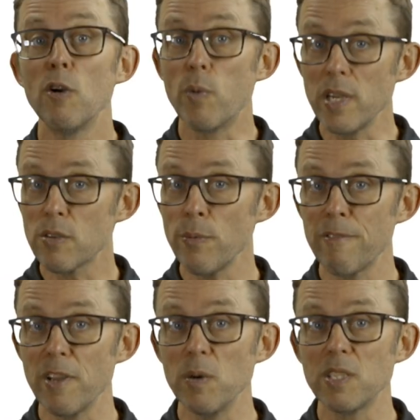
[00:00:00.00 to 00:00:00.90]
Recent
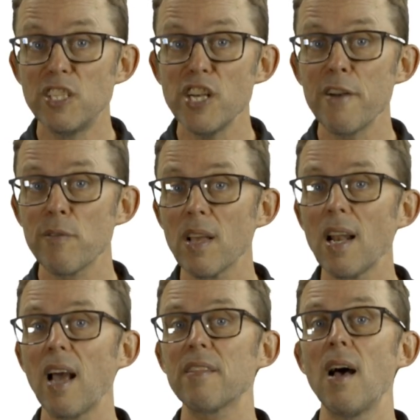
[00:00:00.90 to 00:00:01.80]
reviewers generally
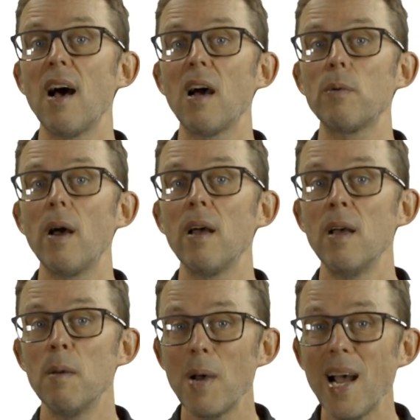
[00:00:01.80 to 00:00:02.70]
like the hardware,
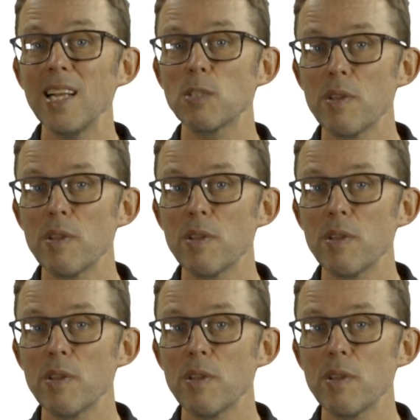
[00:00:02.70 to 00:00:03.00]
but as